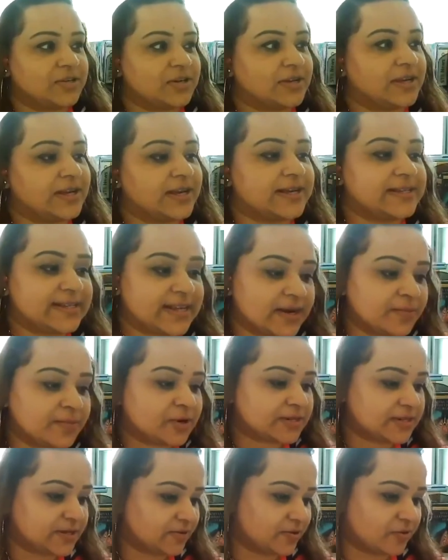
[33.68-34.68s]
Cook. Yes, I
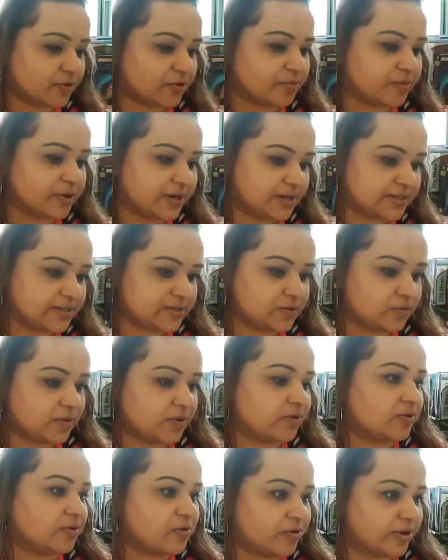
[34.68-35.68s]
pressed the record button, so
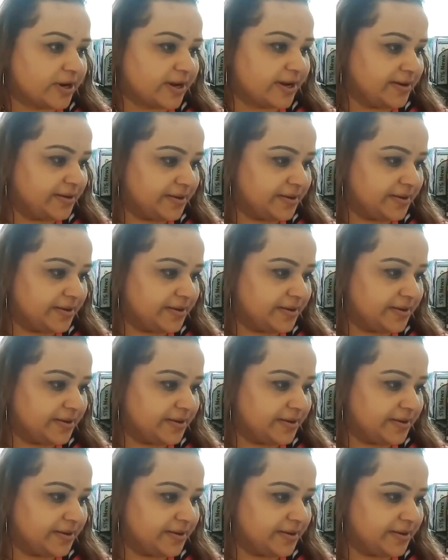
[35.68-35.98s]
we're recording.